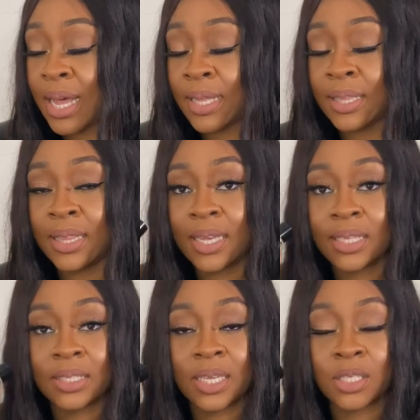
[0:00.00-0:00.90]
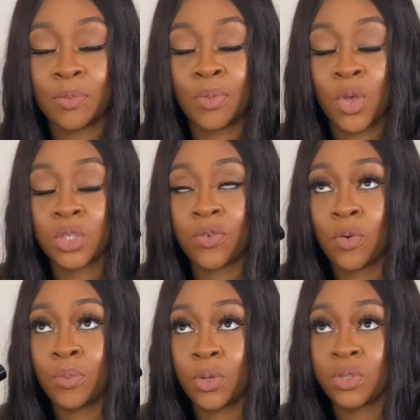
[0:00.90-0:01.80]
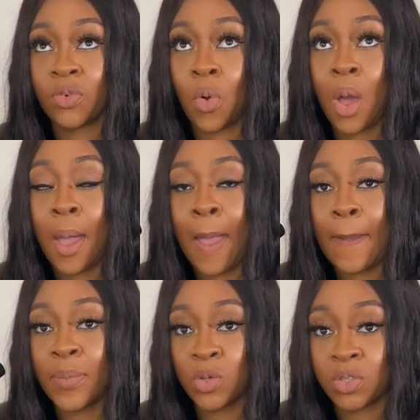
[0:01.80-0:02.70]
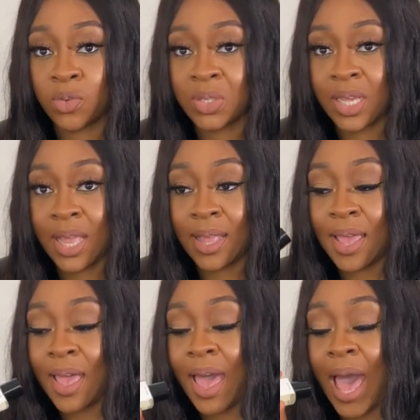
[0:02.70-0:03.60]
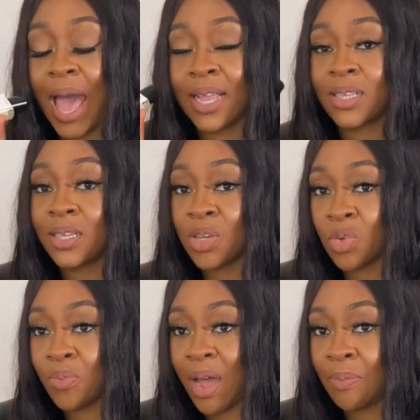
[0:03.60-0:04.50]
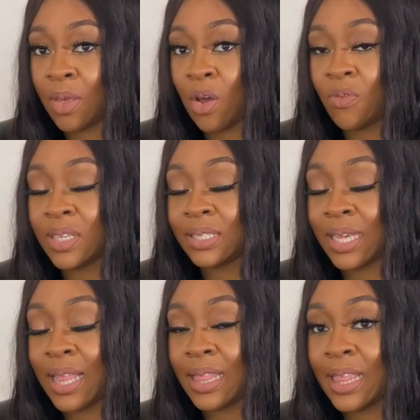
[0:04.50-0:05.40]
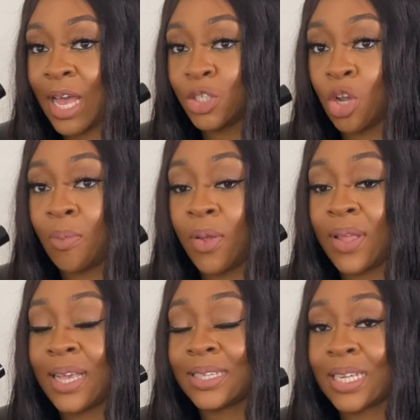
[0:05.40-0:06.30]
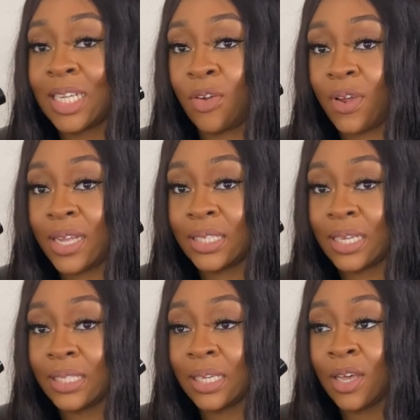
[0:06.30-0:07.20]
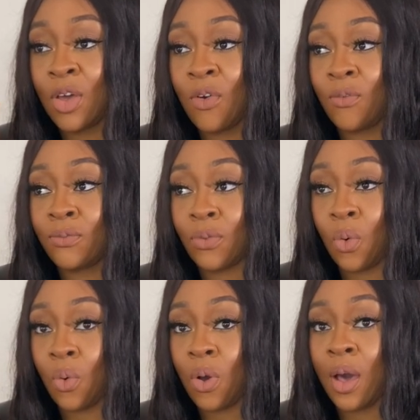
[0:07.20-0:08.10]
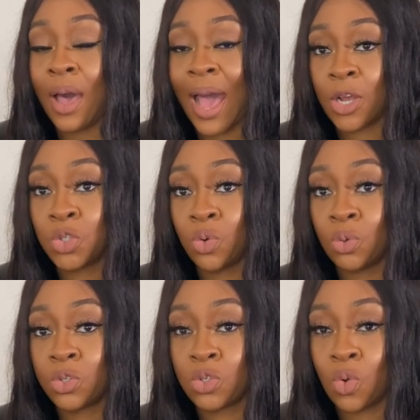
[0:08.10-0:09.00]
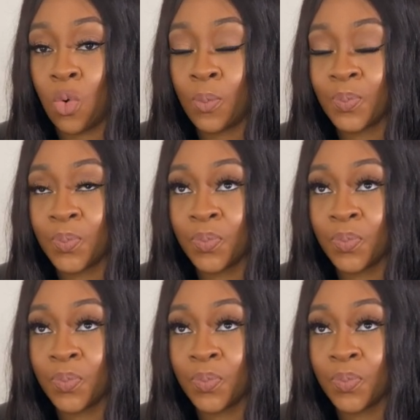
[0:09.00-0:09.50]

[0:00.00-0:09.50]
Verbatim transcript: And this is a beautiful, beautiful, beautiful scent. And it does remind me of a scent that Jo Malone has actually created for her actual store.